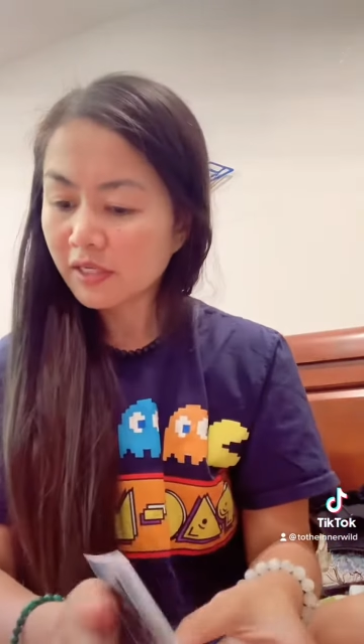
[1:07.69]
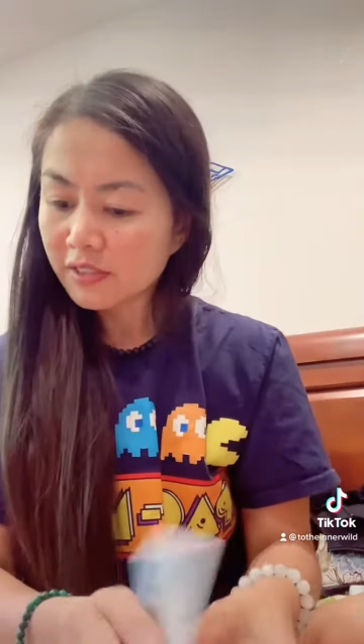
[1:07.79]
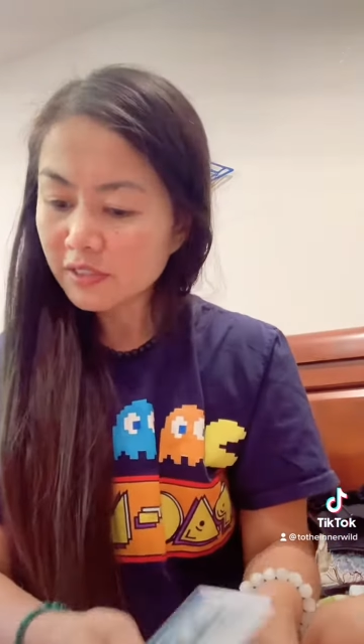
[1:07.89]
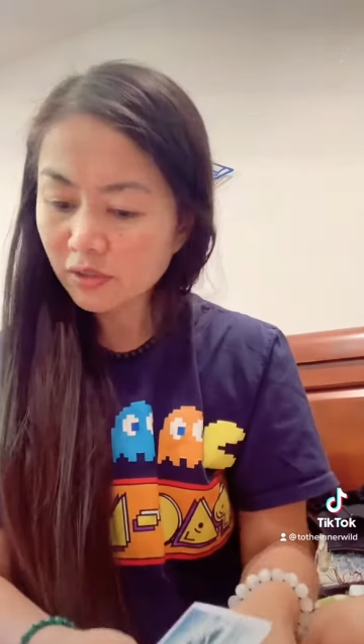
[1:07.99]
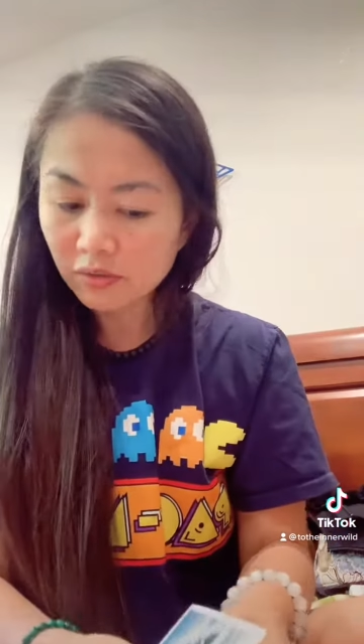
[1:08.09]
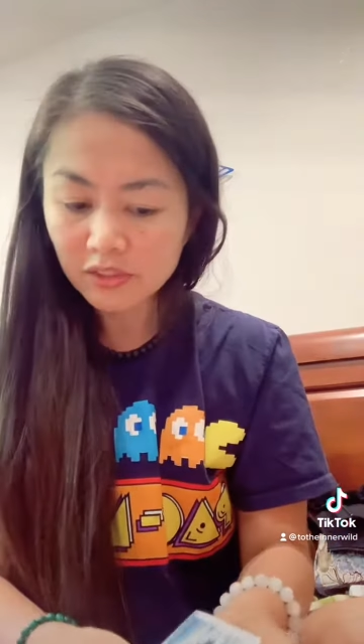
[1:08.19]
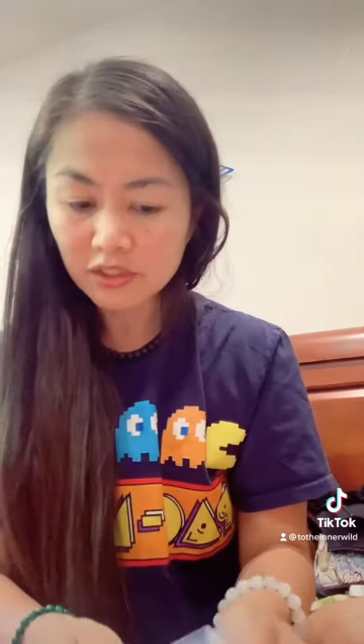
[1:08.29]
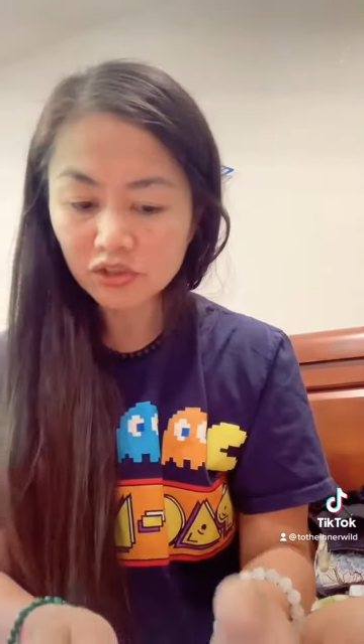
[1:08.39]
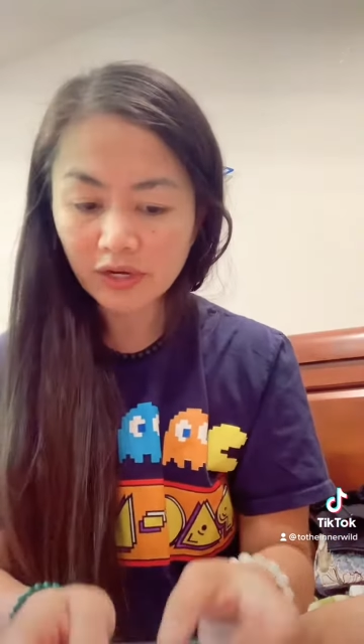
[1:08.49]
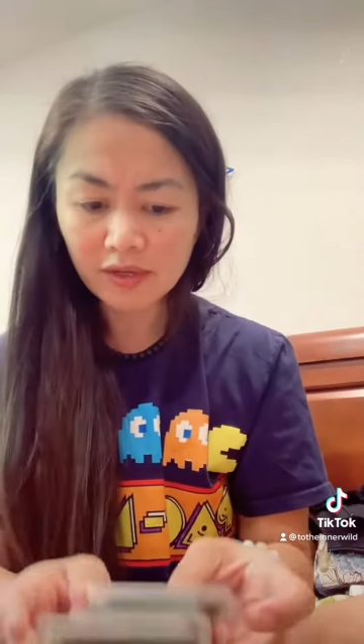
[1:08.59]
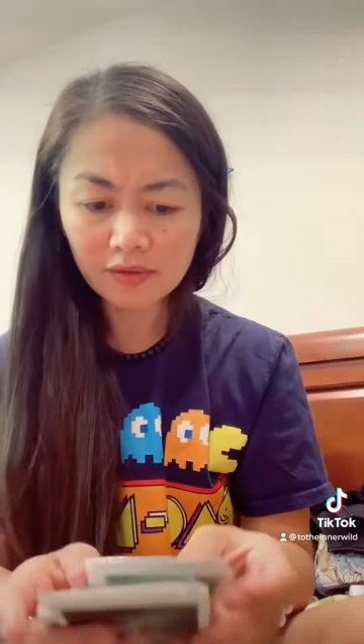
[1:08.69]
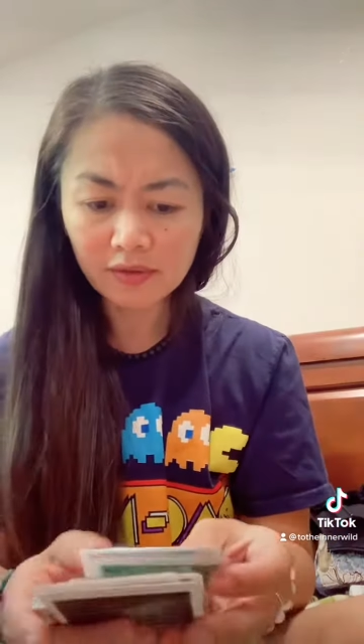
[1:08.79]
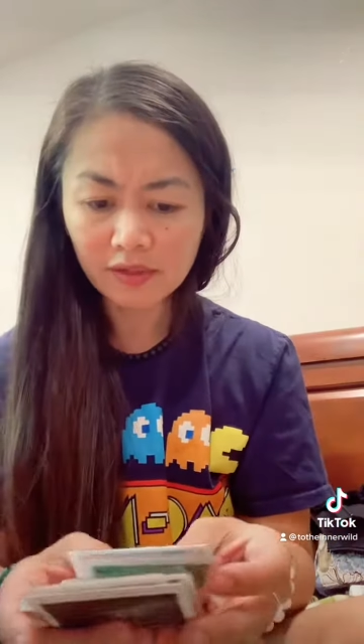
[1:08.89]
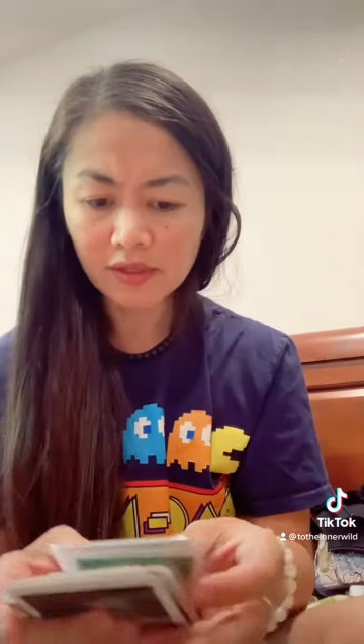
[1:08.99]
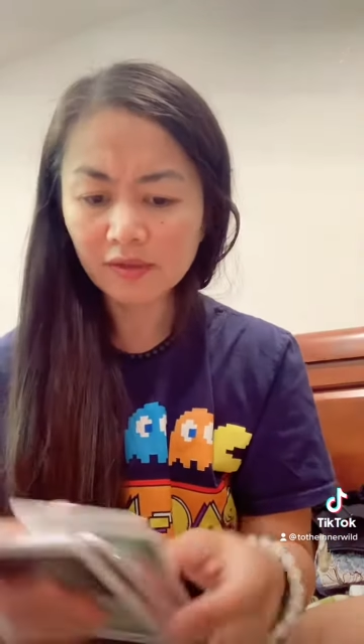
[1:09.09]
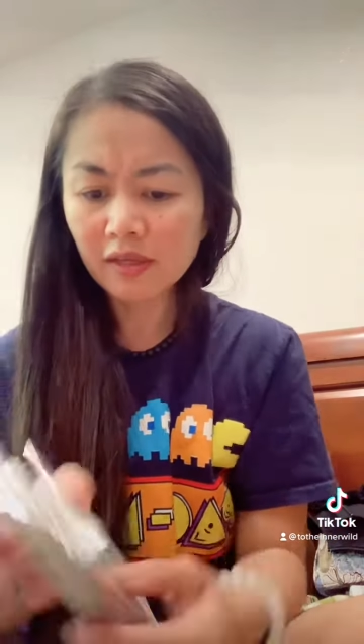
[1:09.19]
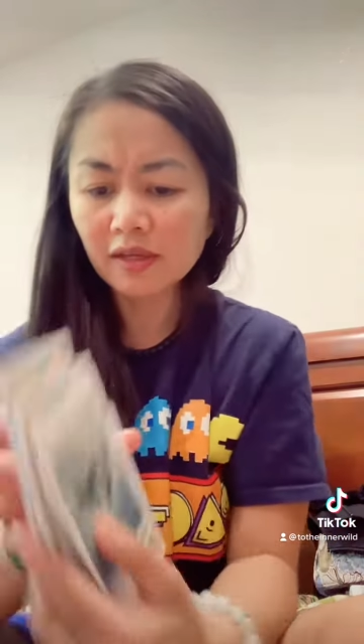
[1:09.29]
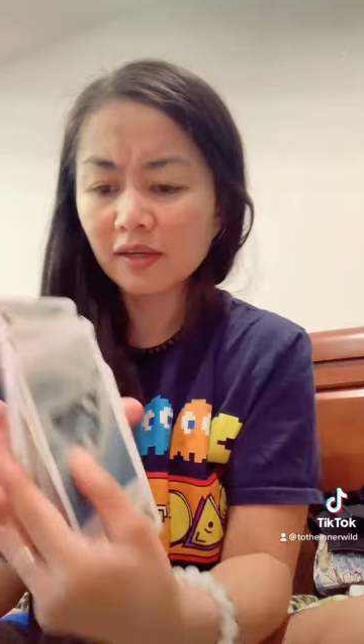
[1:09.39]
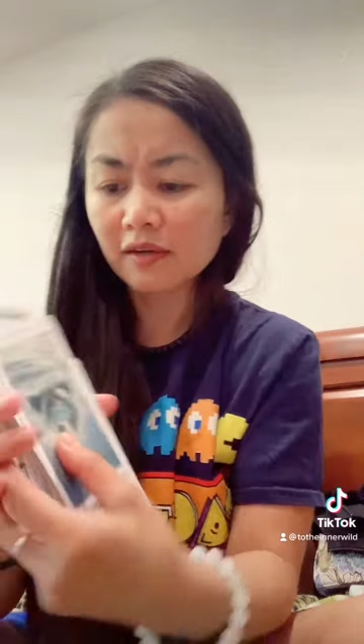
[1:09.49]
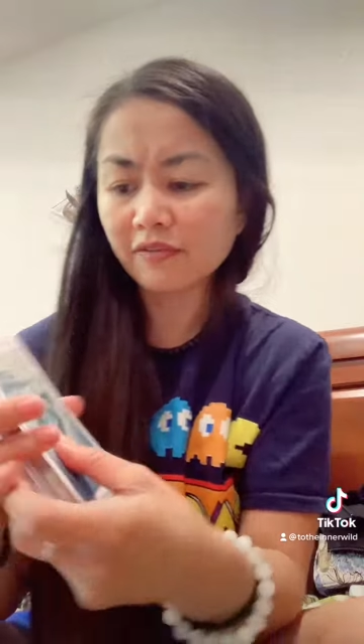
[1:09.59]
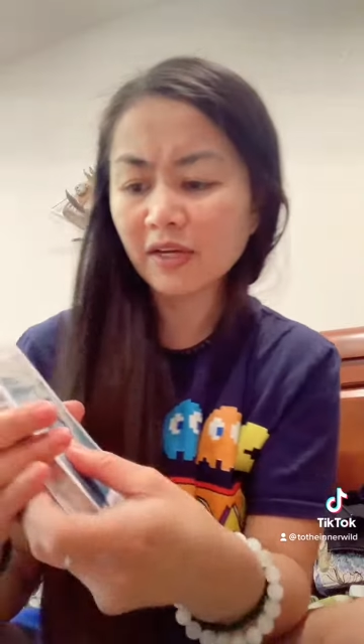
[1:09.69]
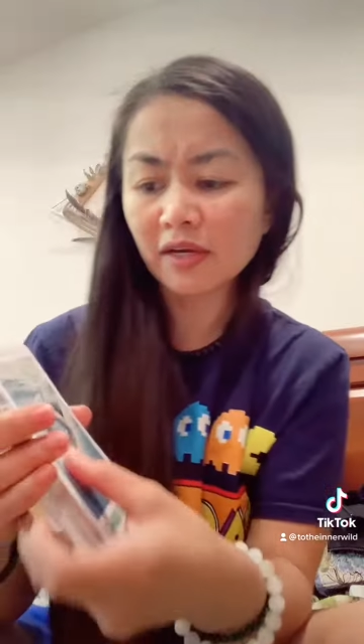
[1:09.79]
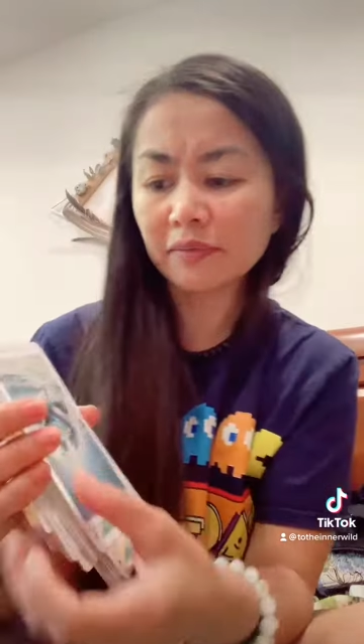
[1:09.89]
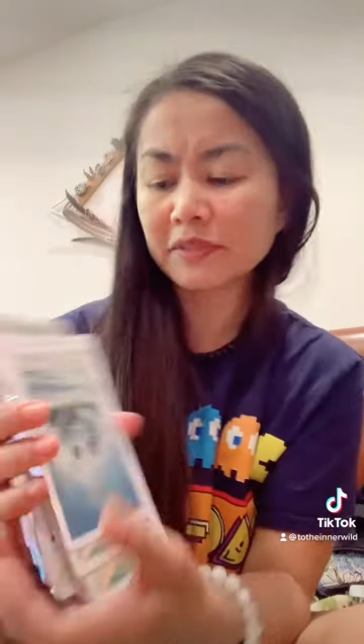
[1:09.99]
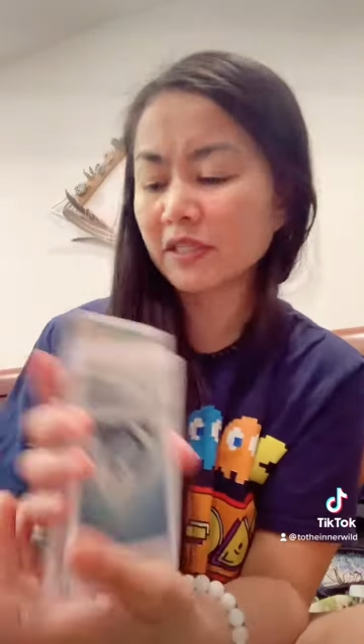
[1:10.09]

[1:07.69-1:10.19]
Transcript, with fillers: So strength, and then King of Cups